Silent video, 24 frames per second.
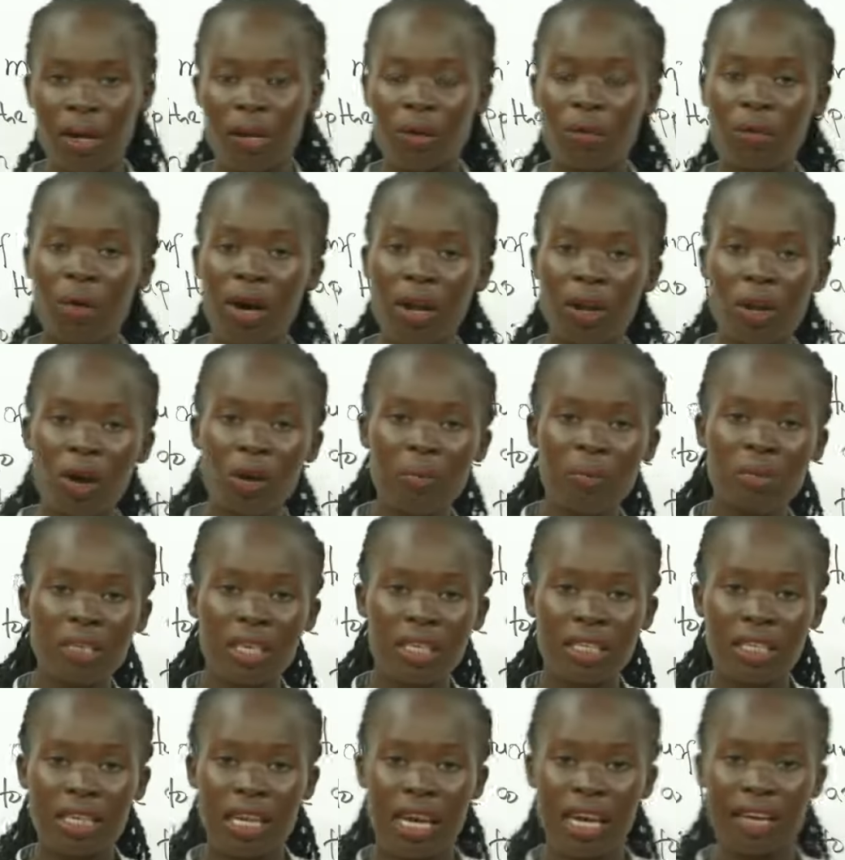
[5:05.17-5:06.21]
one
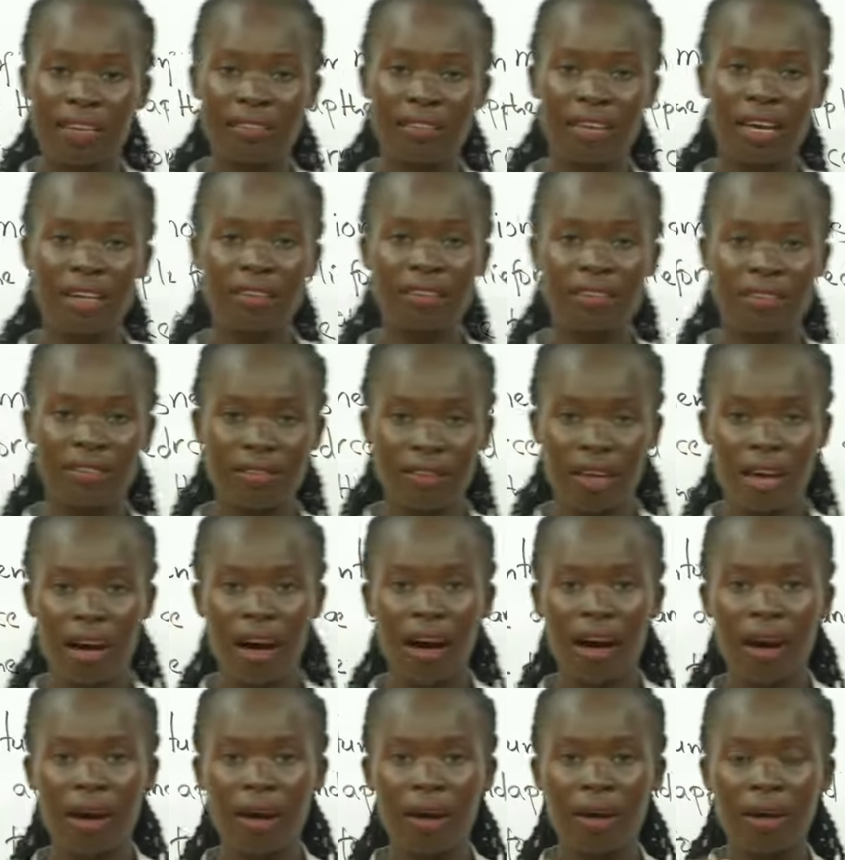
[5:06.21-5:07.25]
object exerts,
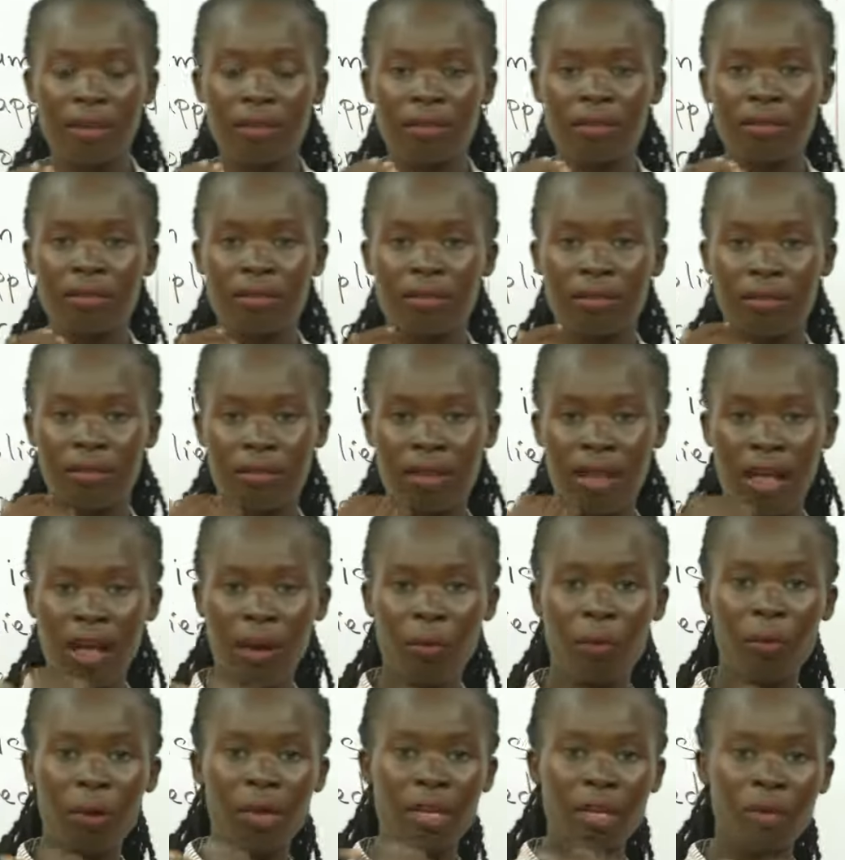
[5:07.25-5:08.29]

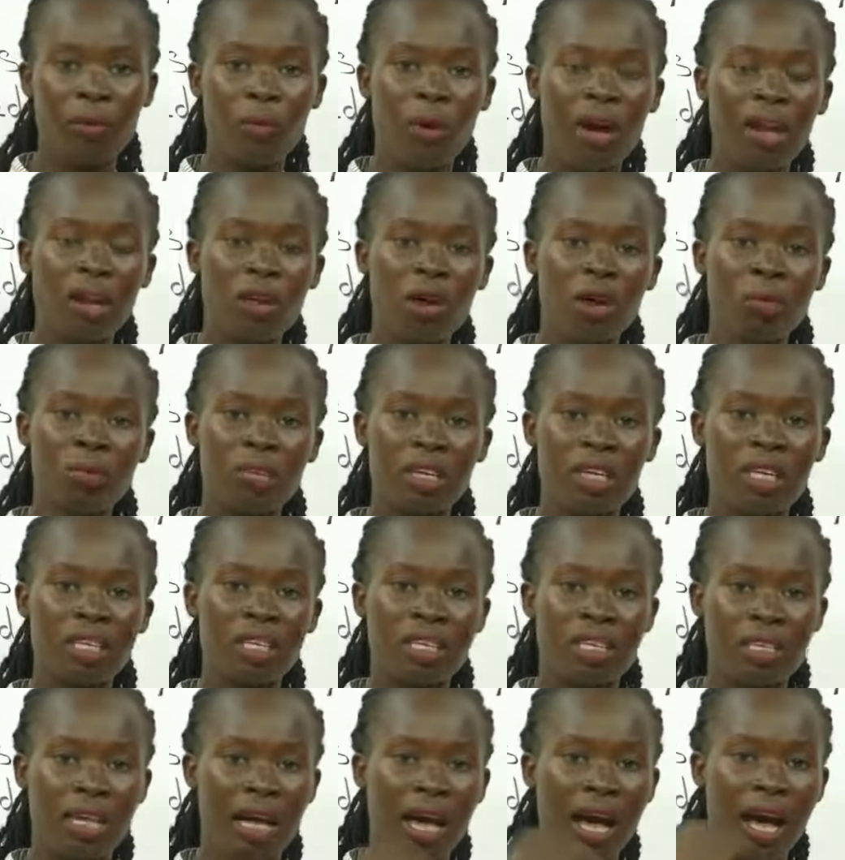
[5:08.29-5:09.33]
when one
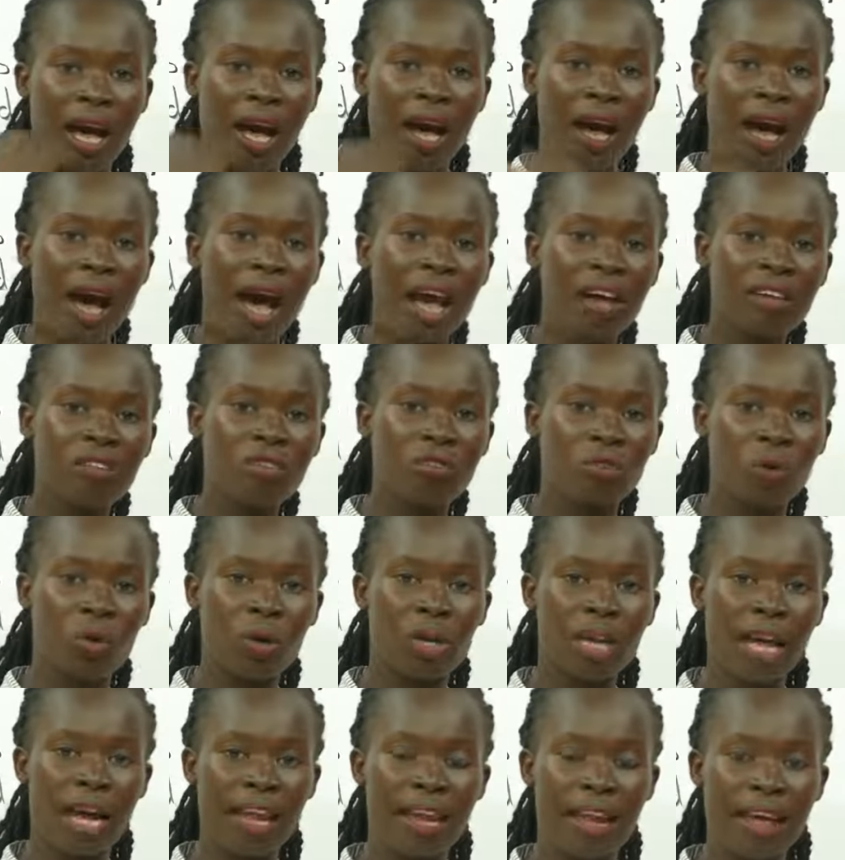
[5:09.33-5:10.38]
object acts
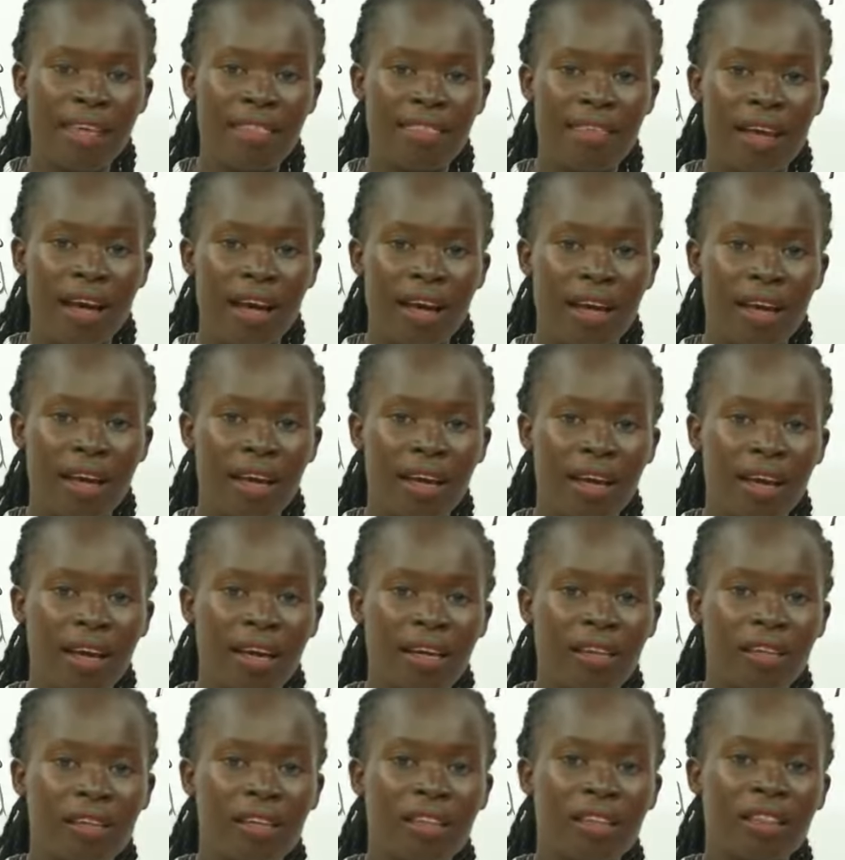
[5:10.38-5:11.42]
on another,
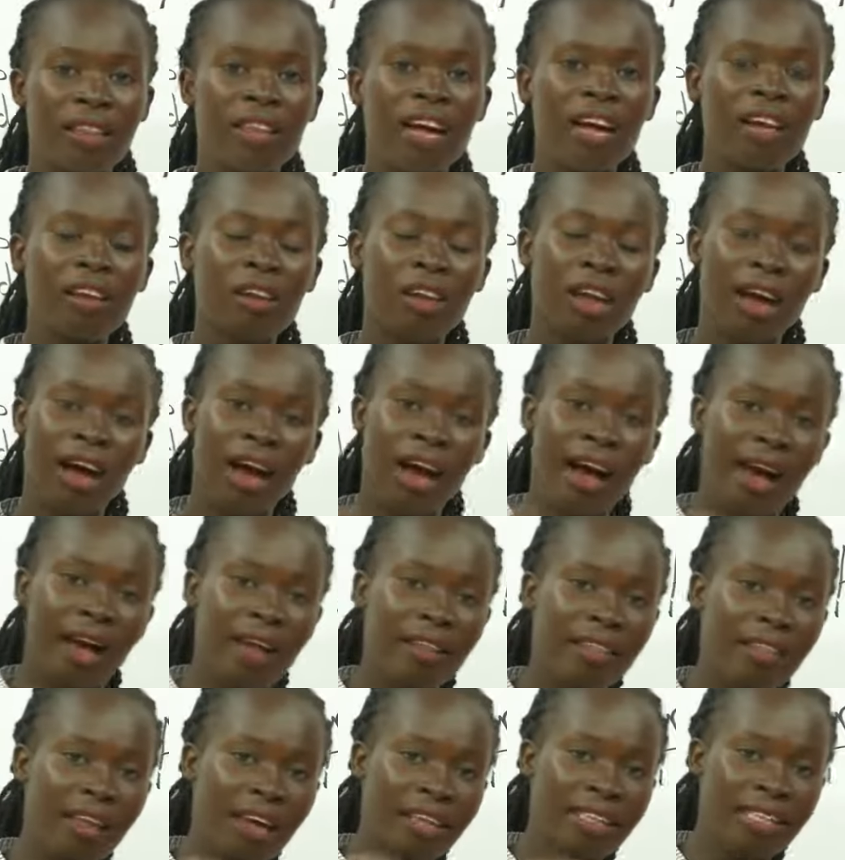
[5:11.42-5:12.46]
that
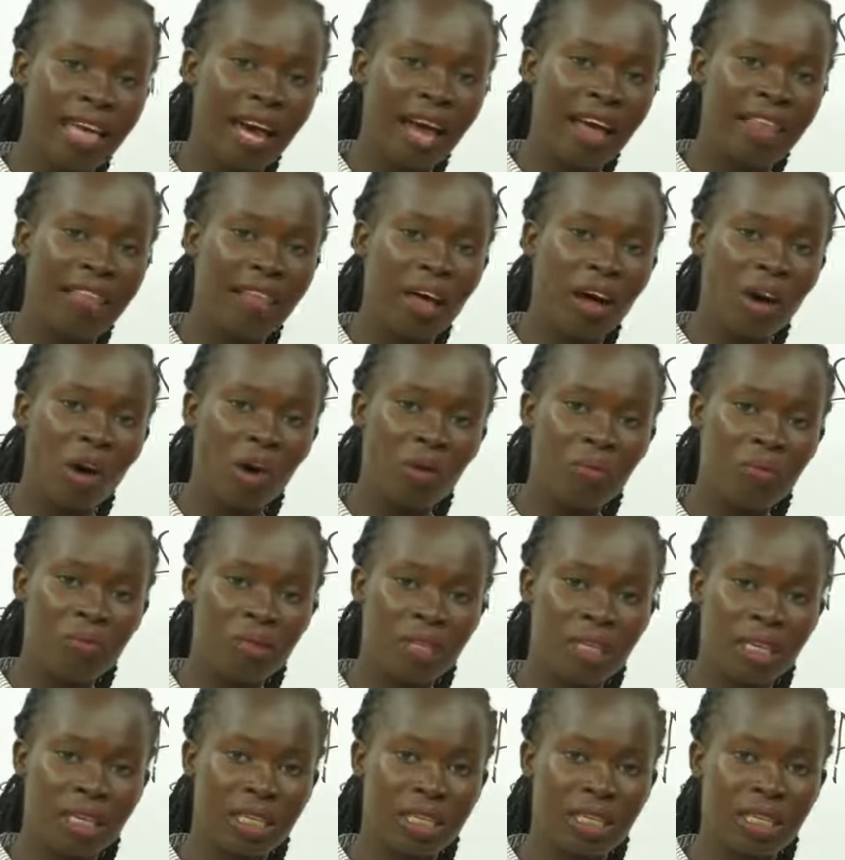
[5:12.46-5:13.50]
other
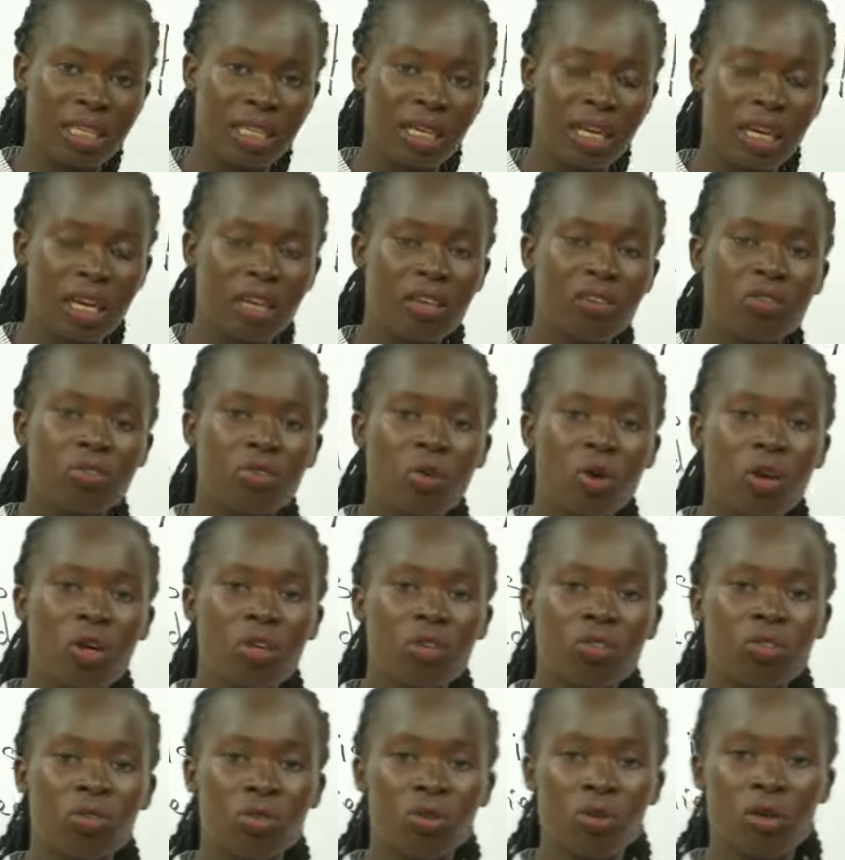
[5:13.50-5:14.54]
object is
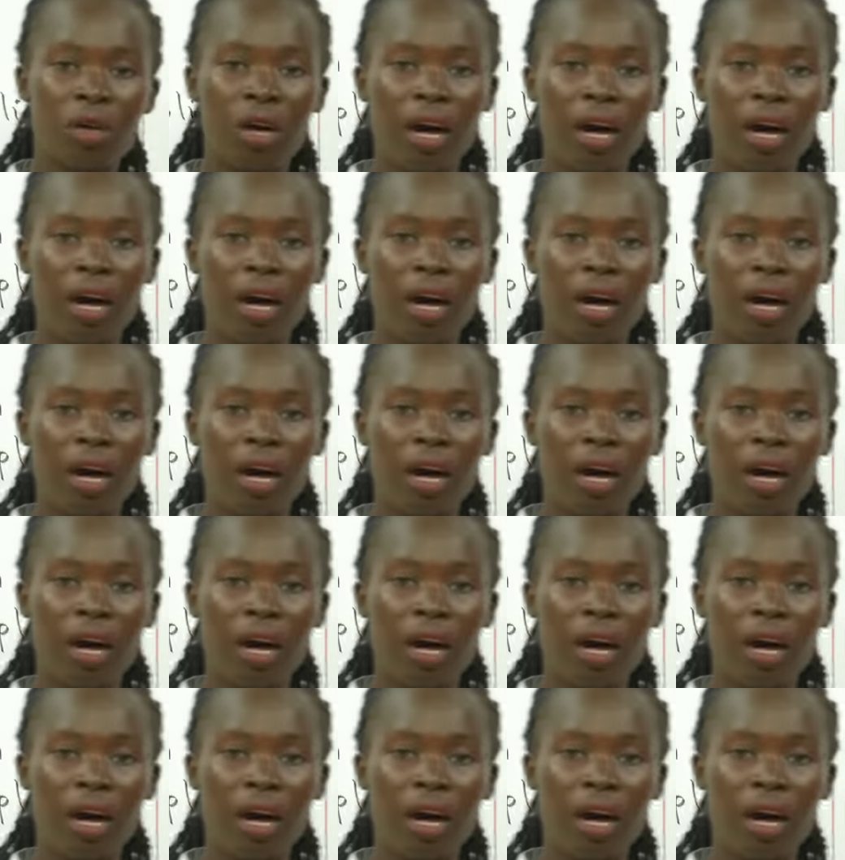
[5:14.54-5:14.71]
going to